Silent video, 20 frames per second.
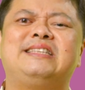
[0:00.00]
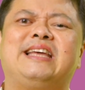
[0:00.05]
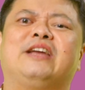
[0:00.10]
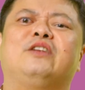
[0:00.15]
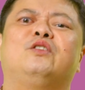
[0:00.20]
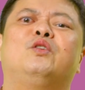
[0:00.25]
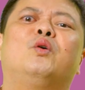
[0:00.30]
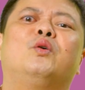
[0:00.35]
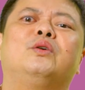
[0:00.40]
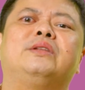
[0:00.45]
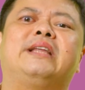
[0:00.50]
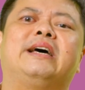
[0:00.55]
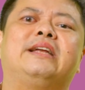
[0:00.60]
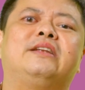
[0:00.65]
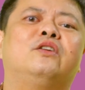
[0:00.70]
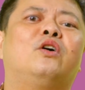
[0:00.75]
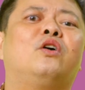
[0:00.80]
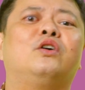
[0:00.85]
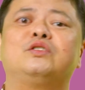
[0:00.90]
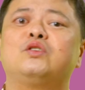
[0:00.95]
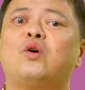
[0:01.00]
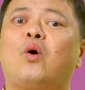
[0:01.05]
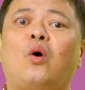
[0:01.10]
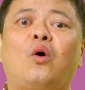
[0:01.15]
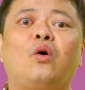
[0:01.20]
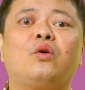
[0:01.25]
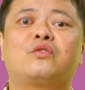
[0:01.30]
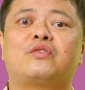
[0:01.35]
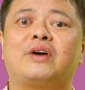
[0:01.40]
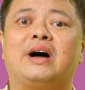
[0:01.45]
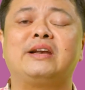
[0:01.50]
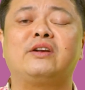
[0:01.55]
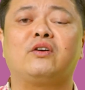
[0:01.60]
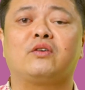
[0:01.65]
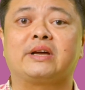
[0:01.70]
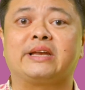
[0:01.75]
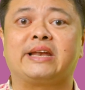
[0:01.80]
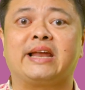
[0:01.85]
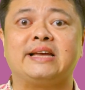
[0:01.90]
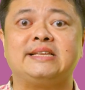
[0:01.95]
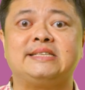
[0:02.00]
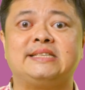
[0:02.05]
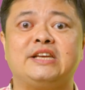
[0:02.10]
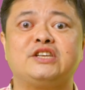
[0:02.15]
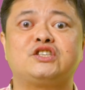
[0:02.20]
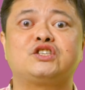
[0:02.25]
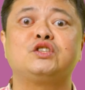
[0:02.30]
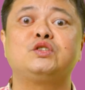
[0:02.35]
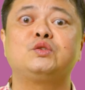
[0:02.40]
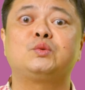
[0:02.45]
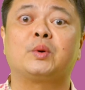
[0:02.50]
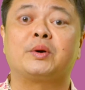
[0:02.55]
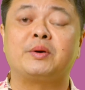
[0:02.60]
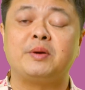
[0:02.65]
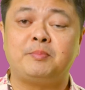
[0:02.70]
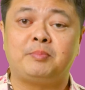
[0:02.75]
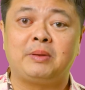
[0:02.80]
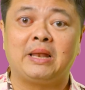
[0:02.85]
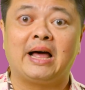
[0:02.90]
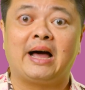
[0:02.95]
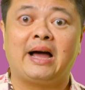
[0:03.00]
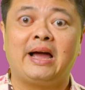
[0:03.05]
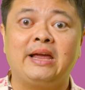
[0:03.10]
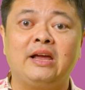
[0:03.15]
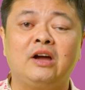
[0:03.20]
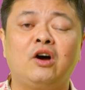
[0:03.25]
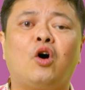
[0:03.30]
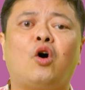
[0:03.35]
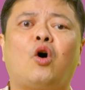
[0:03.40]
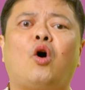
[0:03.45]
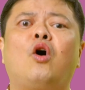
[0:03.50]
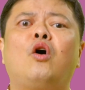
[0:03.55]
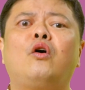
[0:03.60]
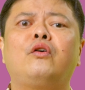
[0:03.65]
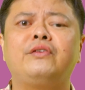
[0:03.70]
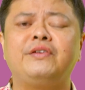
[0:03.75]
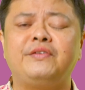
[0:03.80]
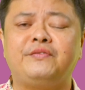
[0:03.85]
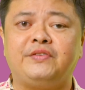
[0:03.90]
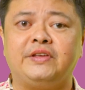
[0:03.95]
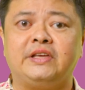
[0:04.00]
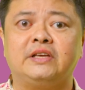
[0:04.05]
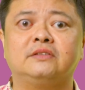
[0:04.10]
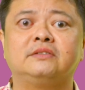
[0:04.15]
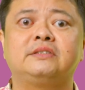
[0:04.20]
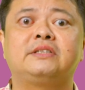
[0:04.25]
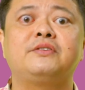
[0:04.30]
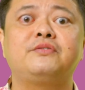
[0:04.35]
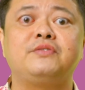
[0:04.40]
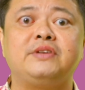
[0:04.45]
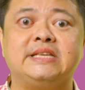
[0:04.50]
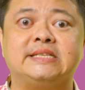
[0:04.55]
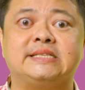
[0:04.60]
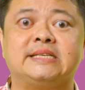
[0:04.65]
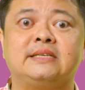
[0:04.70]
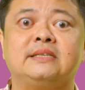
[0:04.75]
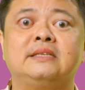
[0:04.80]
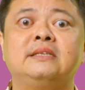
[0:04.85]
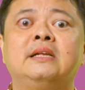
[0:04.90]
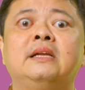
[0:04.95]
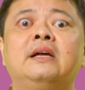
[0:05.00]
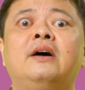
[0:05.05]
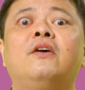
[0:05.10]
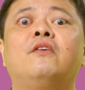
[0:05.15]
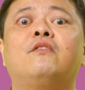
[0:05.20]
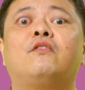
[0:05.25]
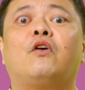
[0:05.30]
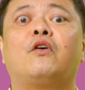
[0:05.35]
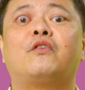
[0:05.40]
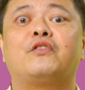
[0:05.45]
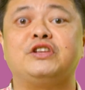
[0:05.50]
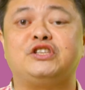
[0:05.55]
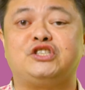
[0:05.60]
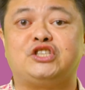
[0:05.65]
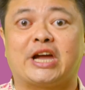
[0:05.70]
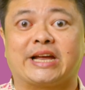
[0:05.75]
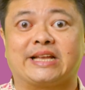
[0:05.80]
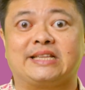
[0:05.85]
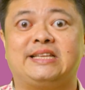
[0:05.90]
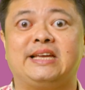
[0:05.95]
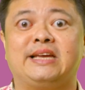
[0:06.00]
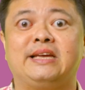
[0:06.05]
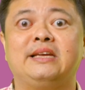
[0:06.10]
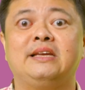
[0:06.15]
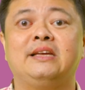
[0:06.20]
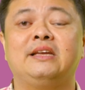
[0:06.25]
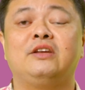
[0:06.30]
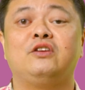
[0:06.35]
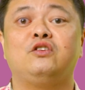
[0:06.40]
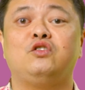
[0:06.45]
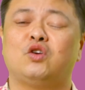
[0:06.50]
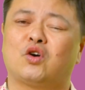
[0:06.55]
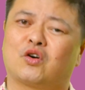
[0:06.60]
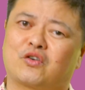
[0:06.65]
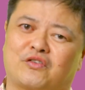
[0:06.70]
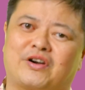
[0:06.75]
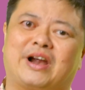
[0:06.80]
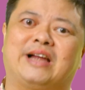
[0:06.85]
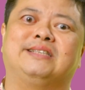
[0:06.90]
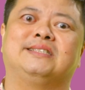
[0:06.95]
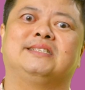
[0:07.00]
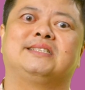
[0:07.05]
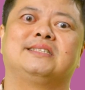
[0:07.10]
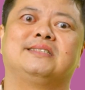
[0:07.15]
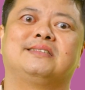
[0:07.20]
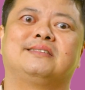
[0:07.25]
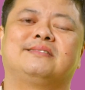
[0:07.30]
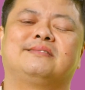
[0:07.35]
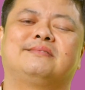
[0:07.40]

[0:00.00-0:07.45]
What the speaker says: take note that not all grant organizations will reply or reveal the reason for rejecting your grant.